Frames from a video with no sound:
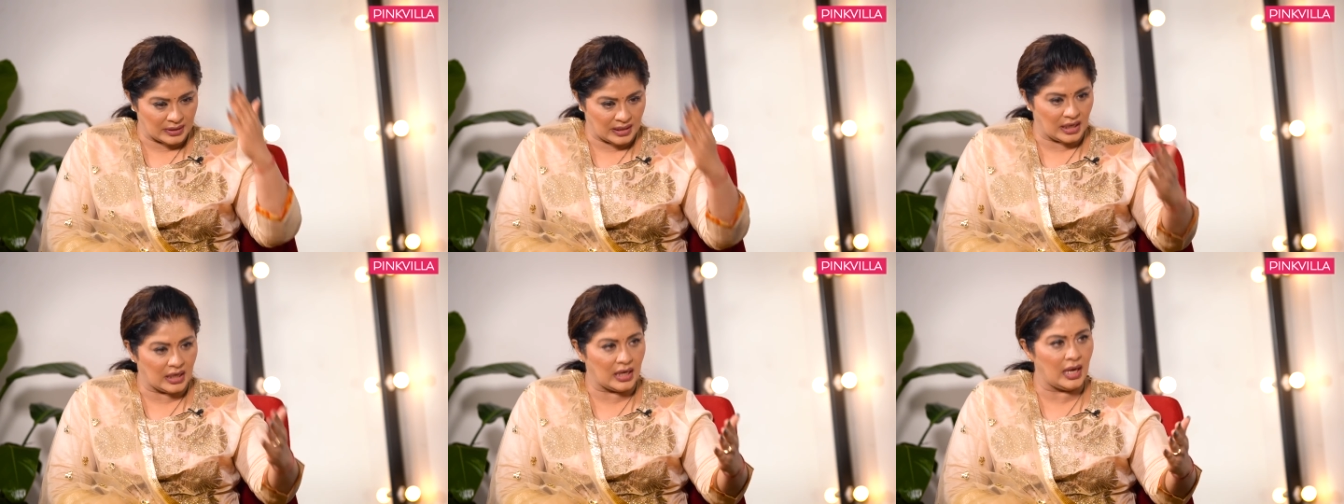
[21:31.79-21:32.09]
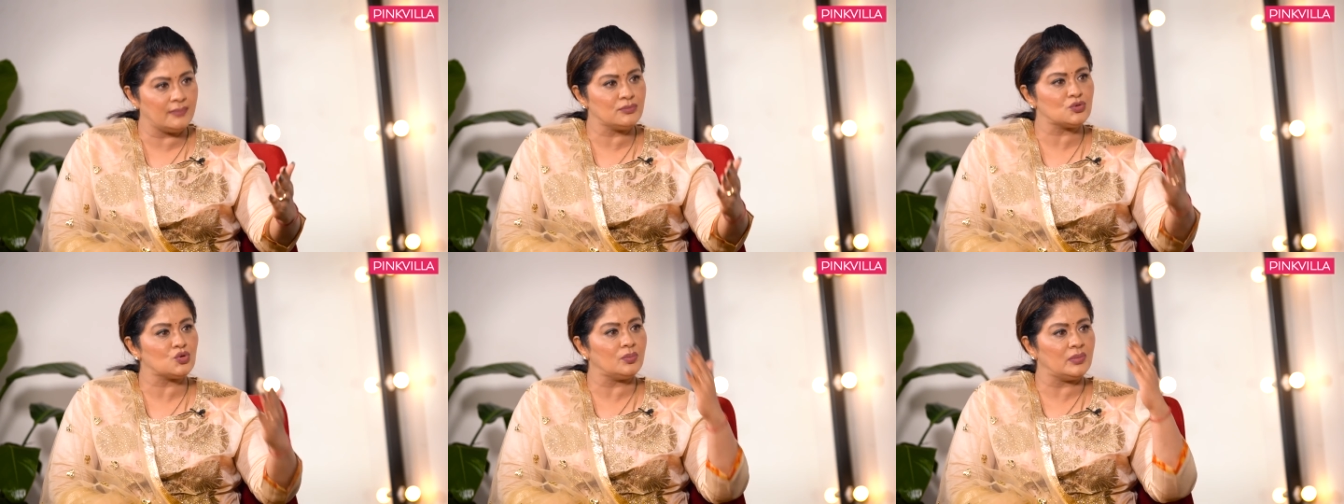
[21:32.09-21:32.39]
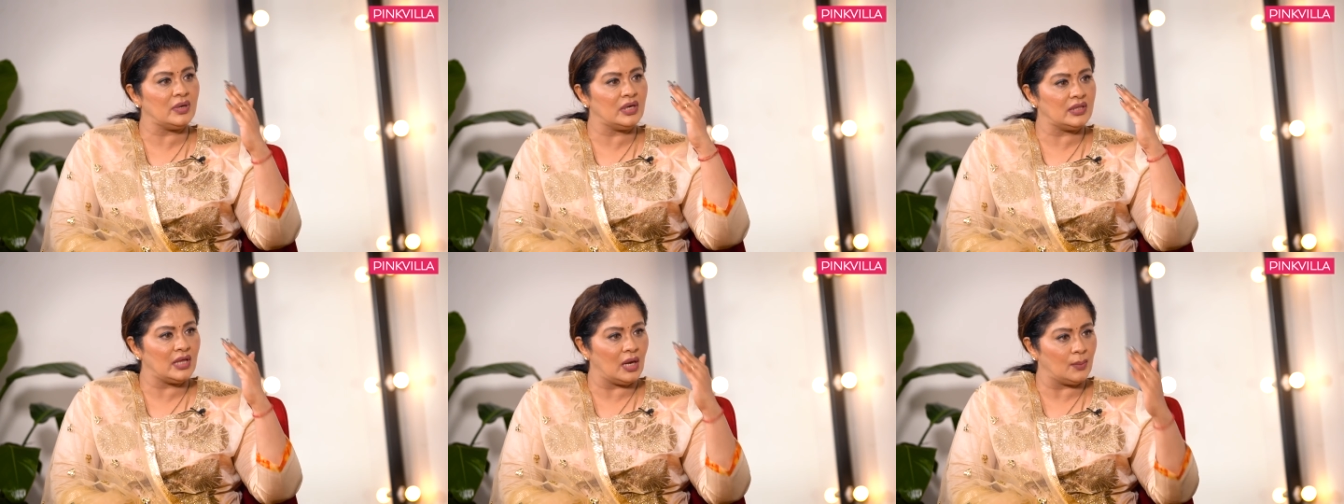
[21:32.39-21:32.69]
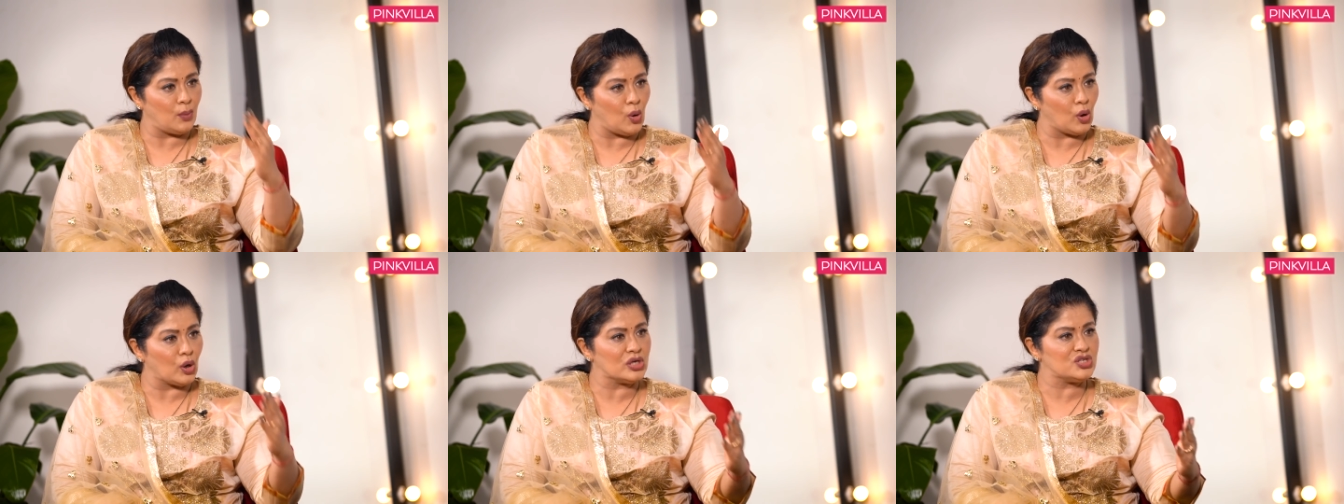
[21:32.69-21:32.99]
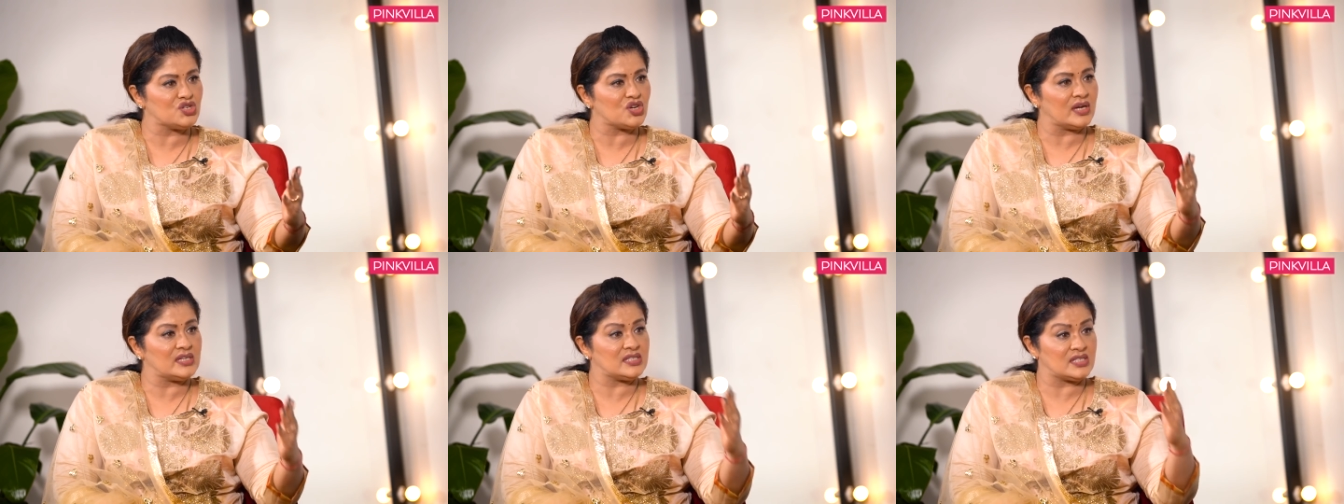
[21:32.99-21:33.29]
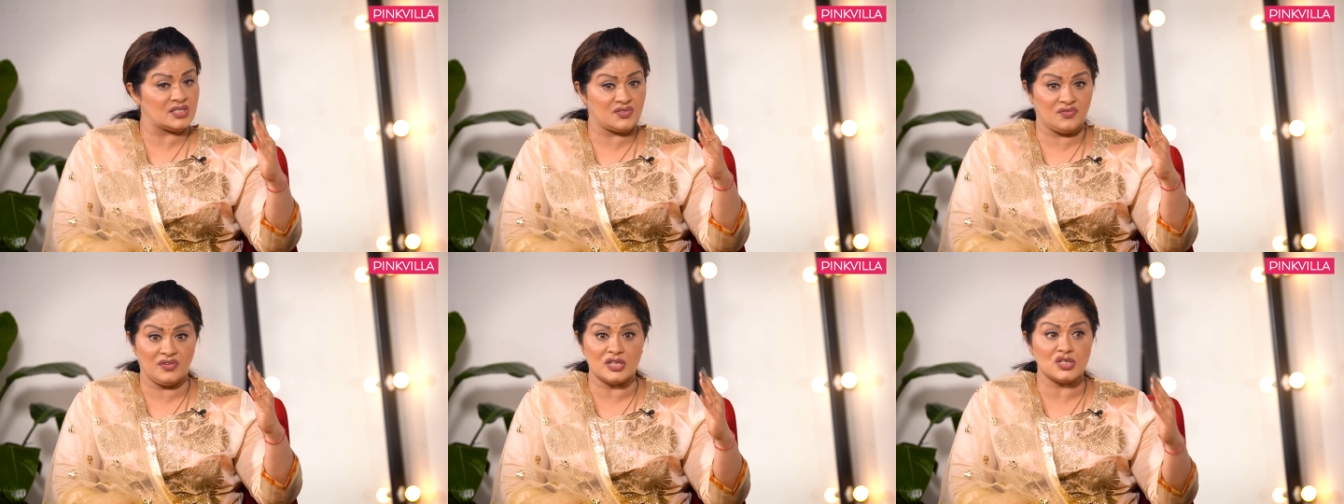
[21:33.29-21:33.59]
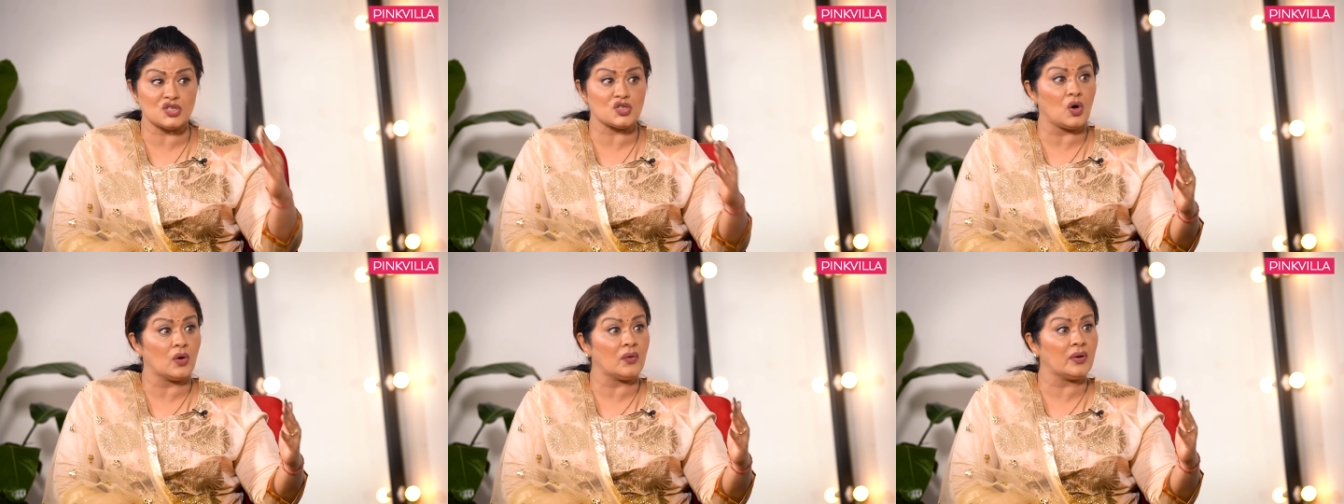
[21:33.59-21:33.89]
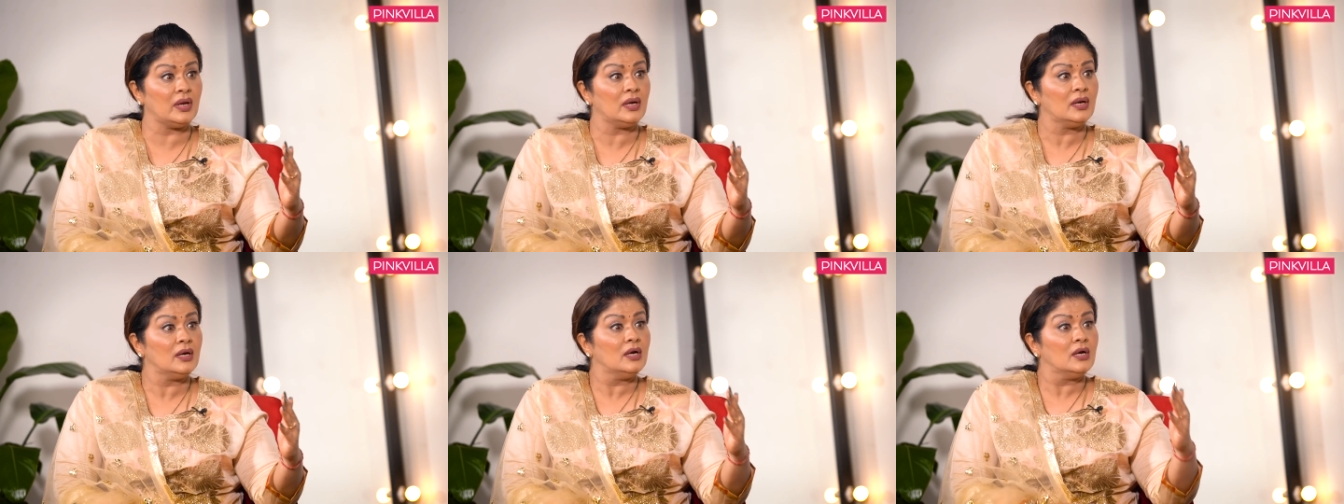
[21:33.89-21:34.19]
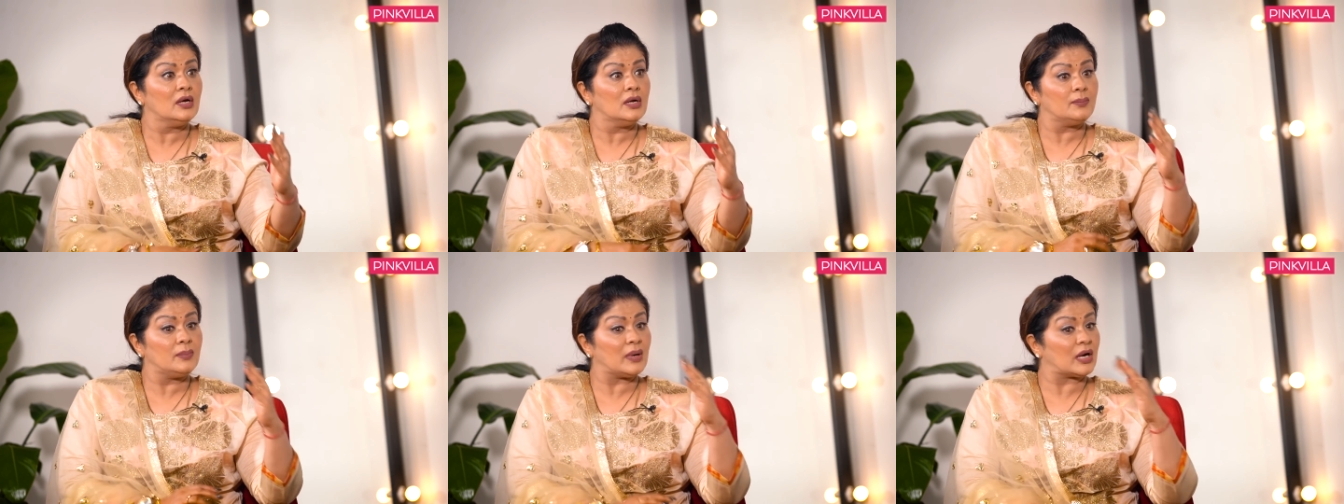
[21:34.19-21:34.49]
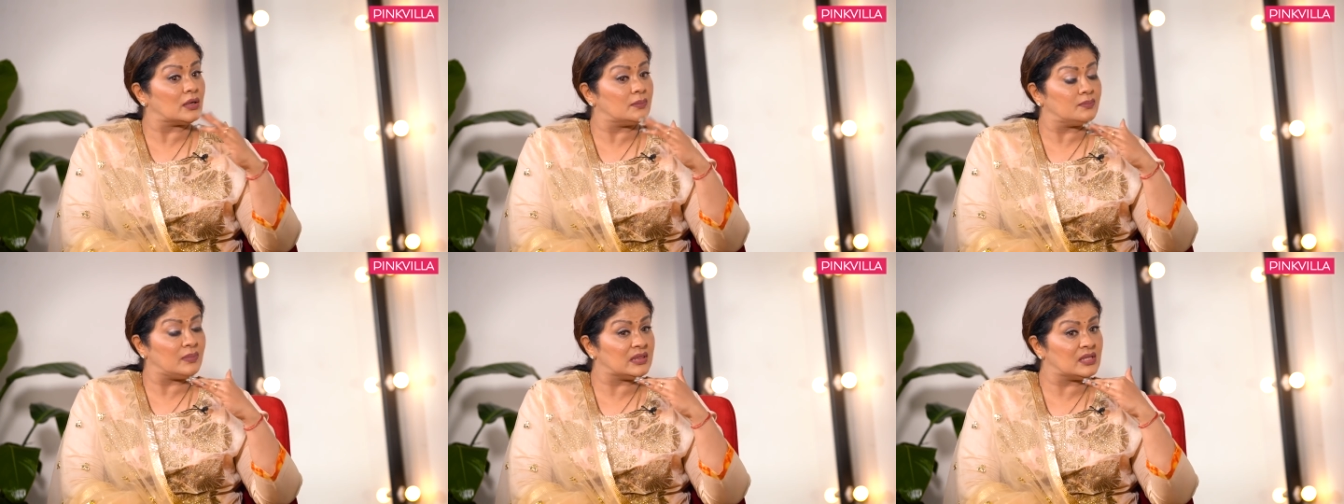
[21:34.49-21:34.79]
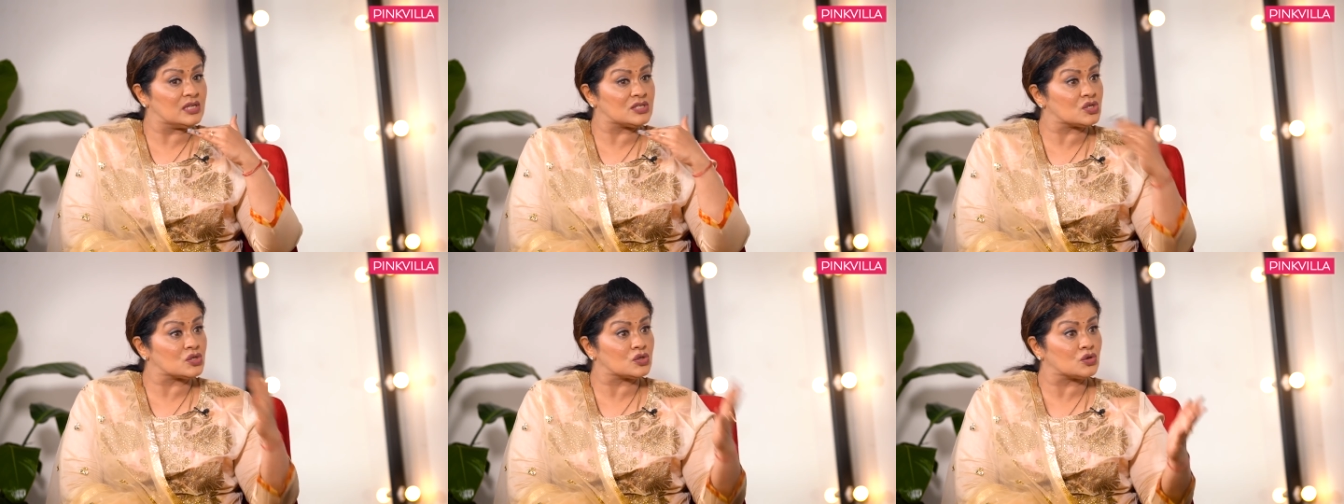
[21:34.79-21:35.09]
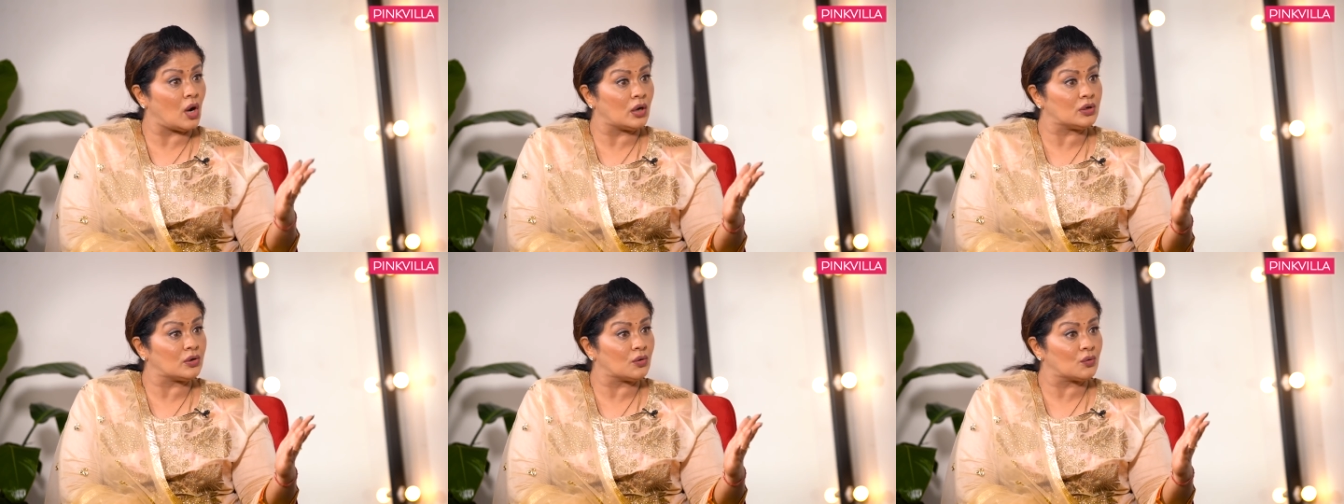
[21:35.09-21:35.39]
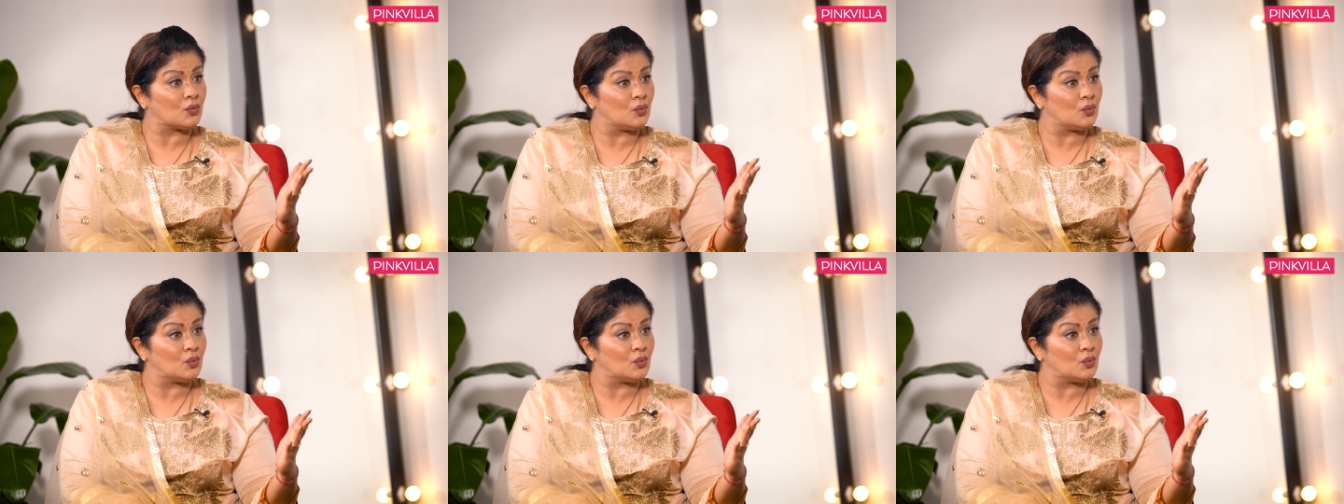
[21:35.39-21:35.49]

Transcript: they came to me, they apologized, we are sorry, but, but this is not a